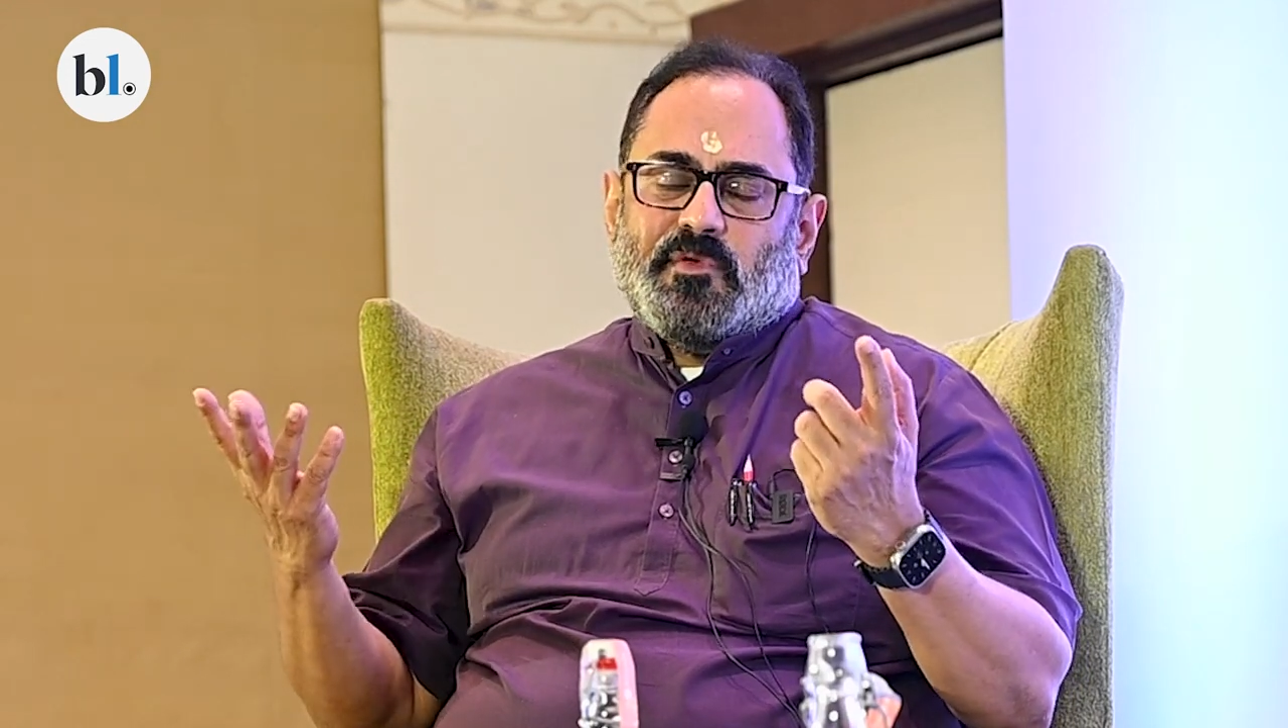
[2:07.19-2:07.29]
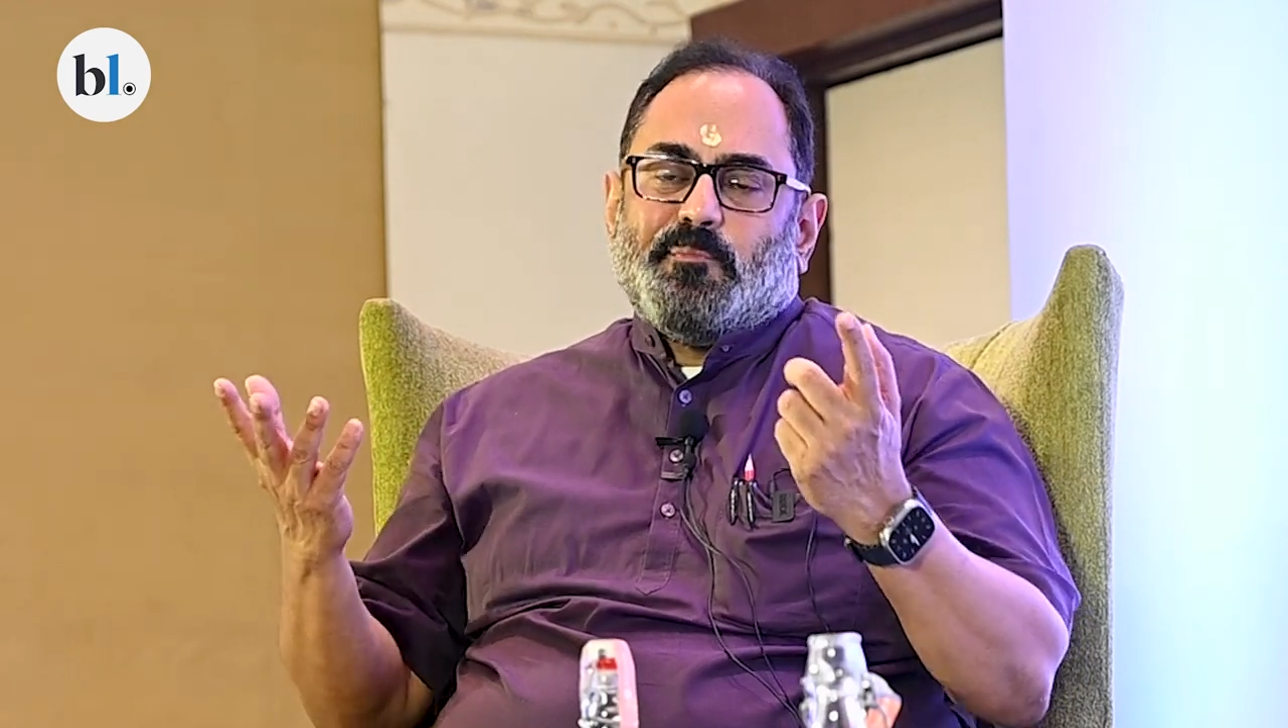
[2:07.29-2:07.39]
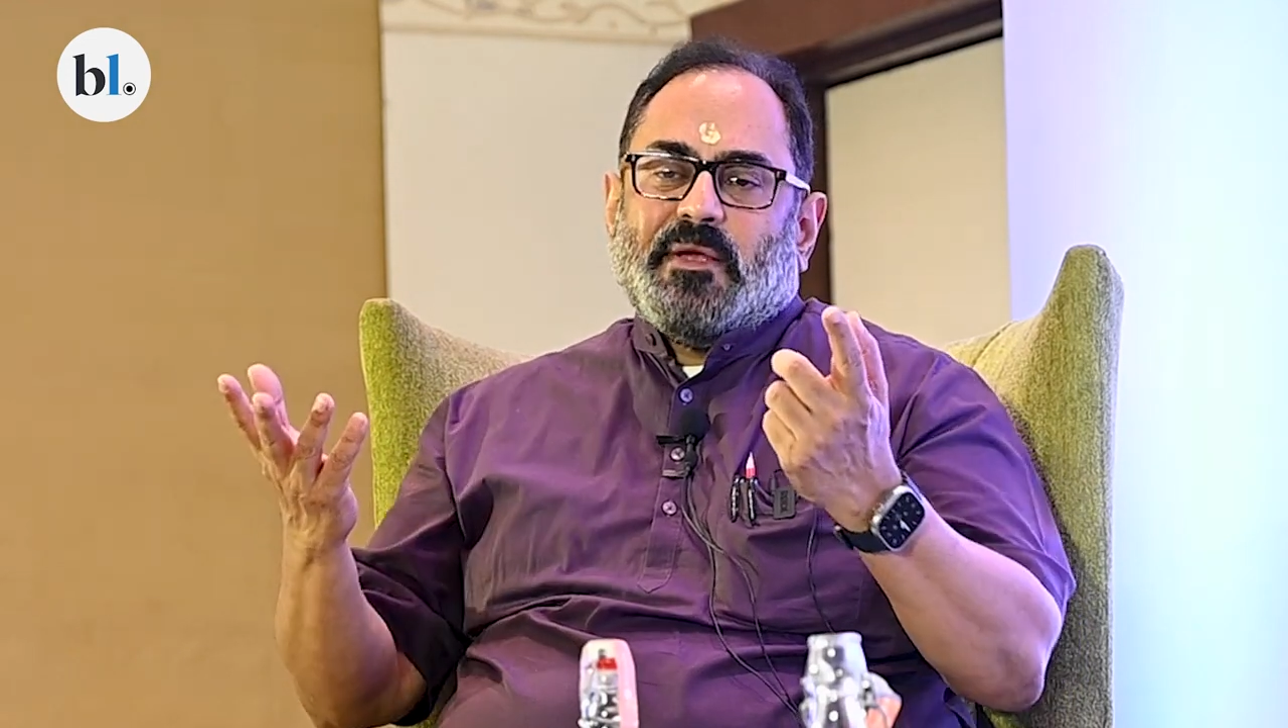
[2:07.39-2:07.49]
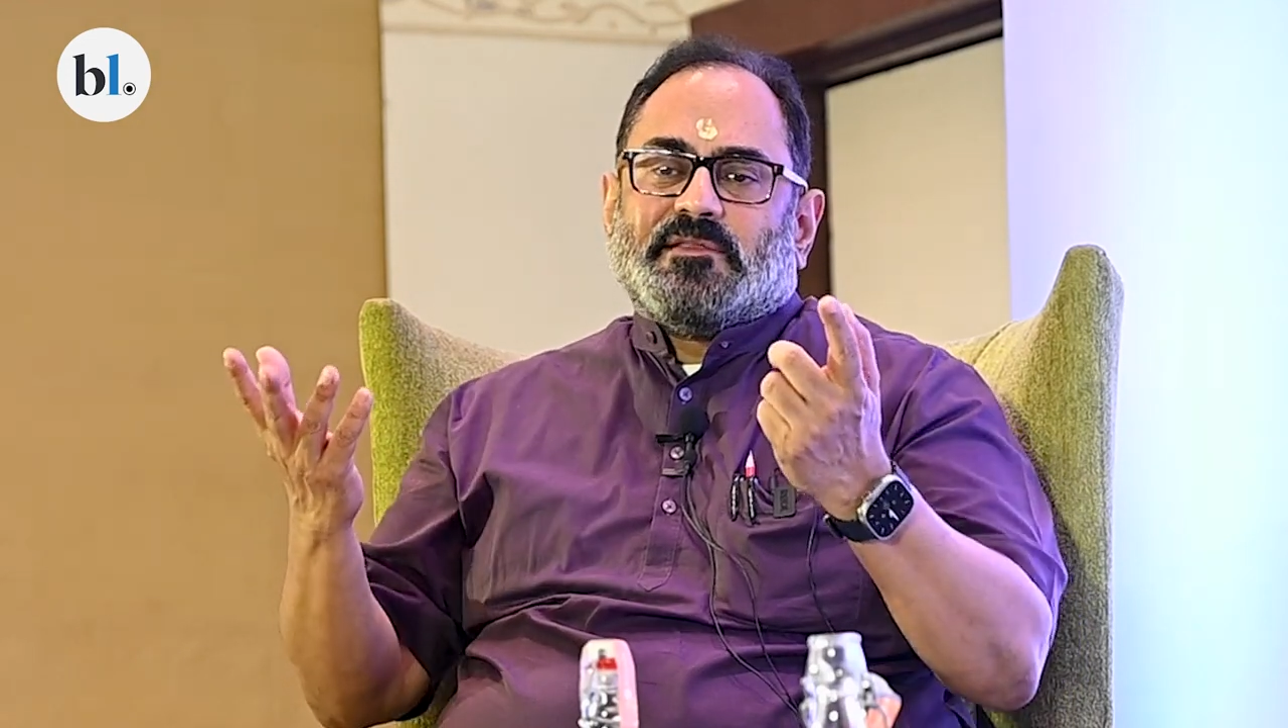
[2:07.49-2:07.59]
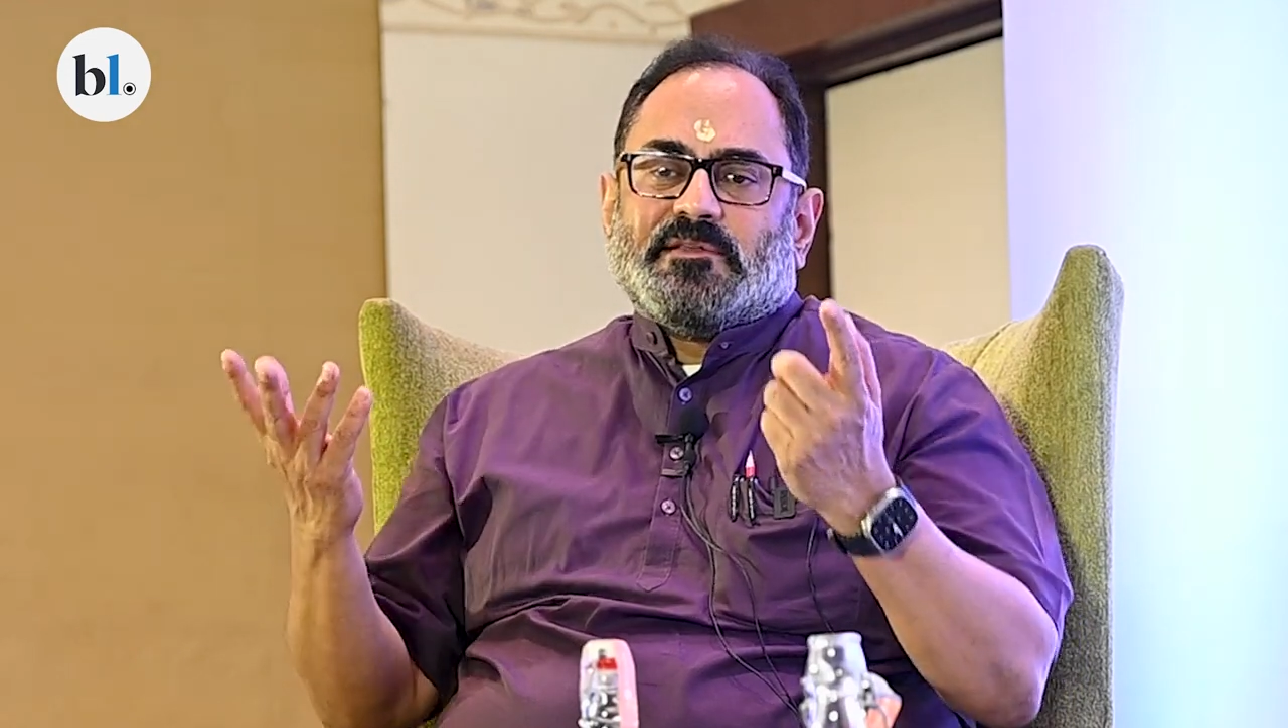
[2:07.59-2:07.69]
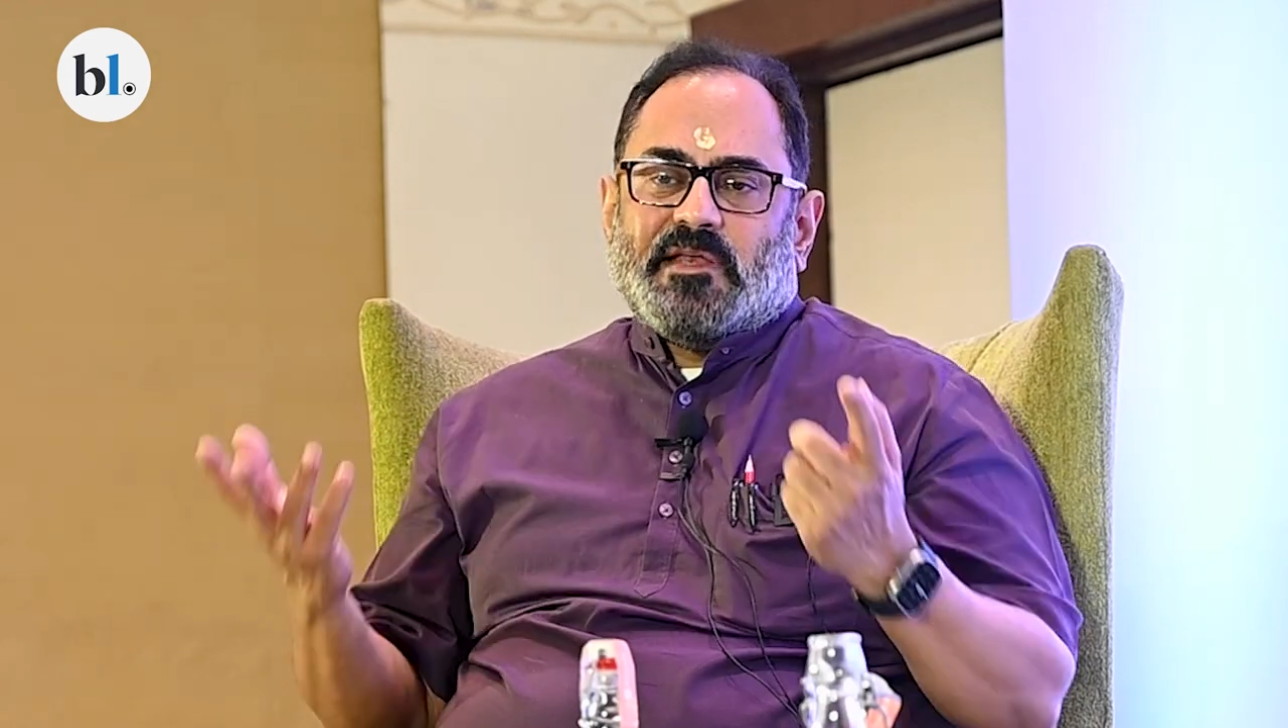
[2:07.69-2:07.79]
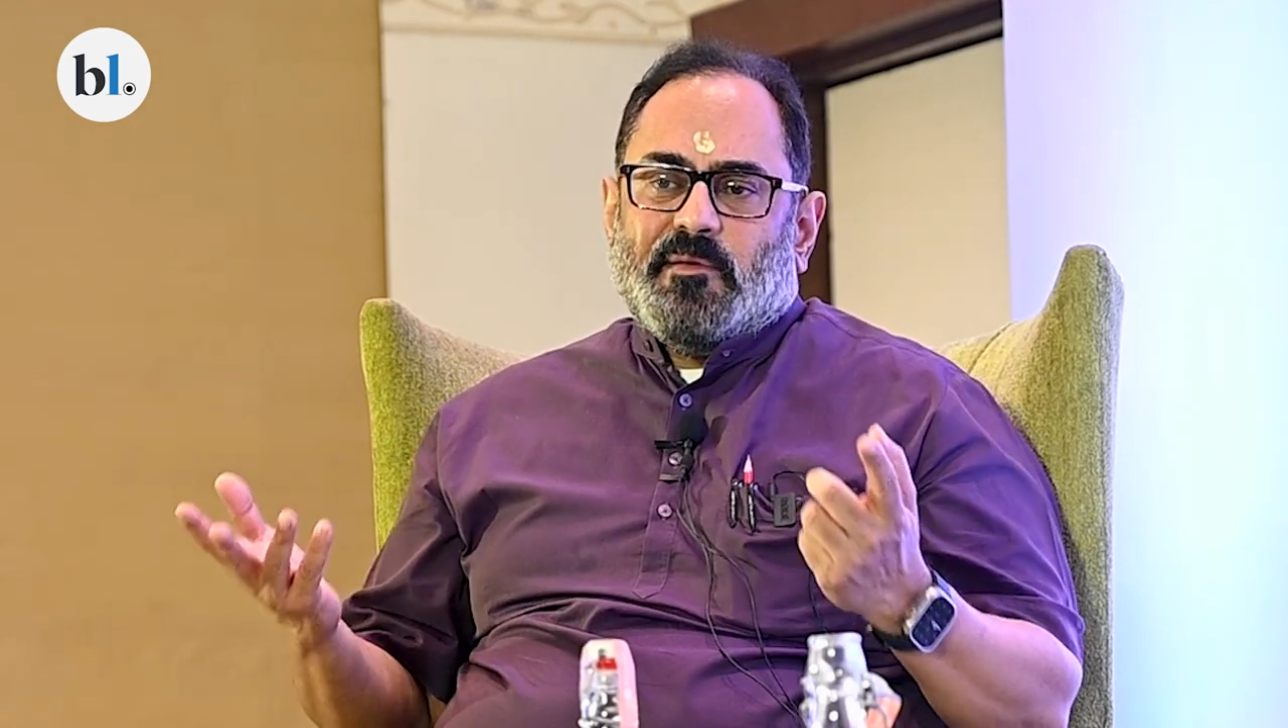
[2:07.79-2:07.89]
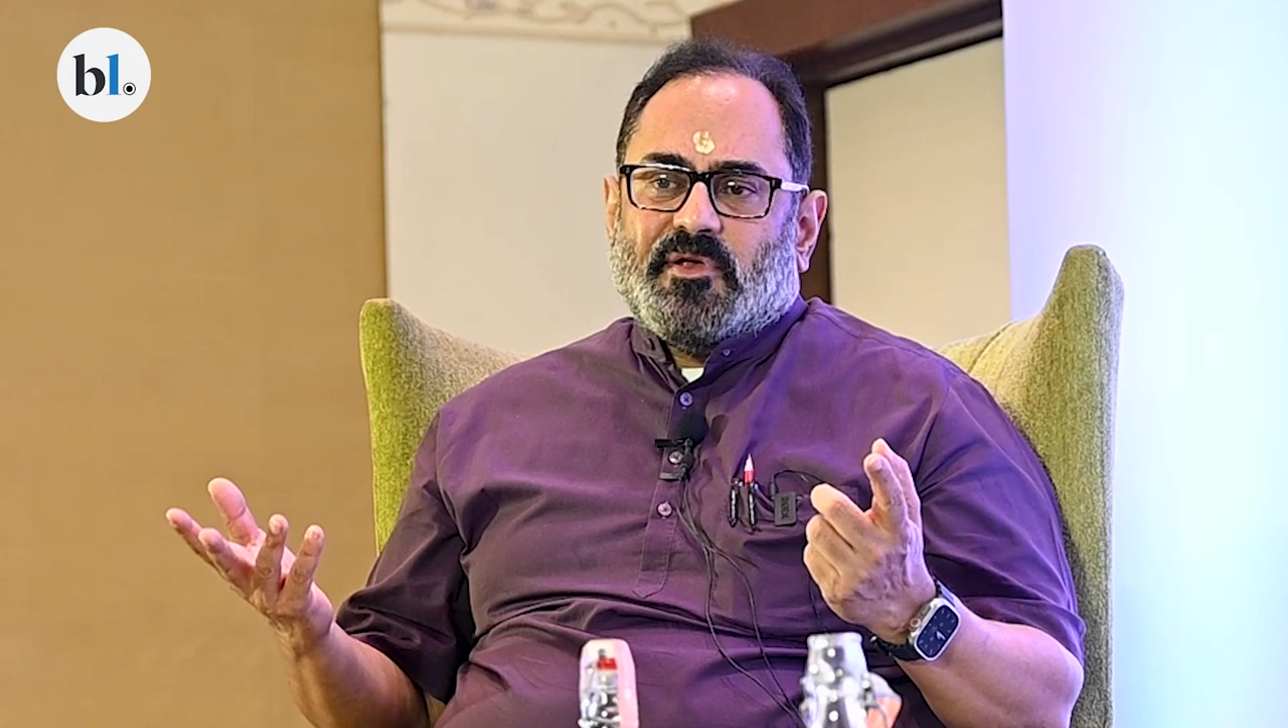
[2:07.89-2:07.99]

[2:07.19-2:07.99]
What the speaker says: we pick the three